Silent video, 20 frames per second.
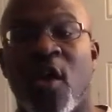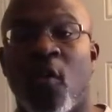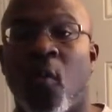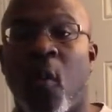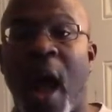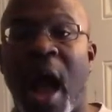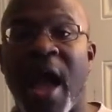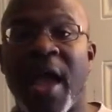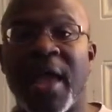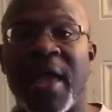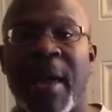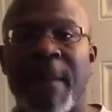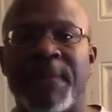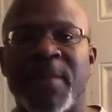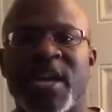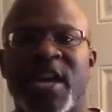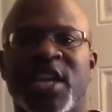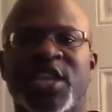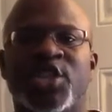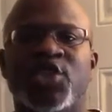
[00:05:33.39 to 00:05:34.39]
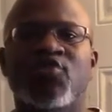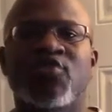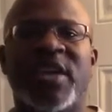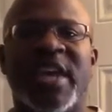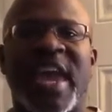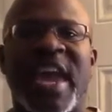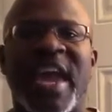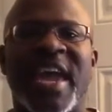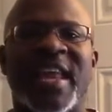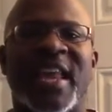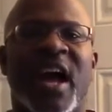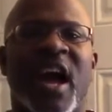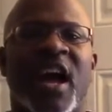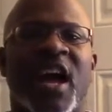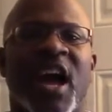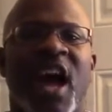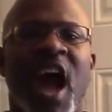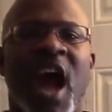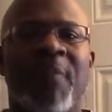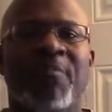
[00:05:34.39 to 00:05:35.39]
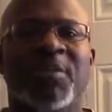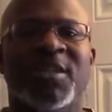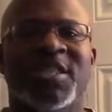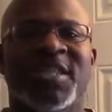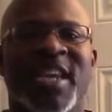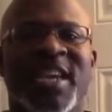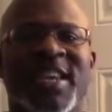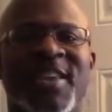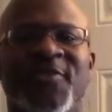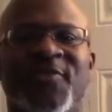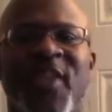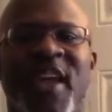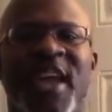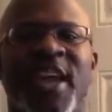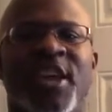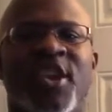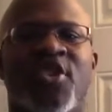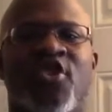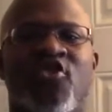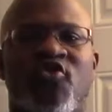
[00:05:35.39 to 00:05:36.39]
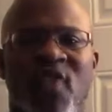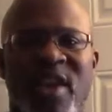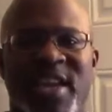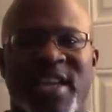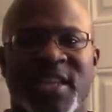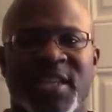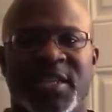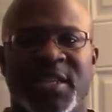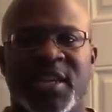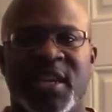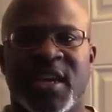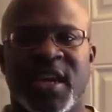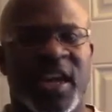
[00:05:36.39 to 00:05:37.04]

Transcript: Why? Because you can't accomplish anything great,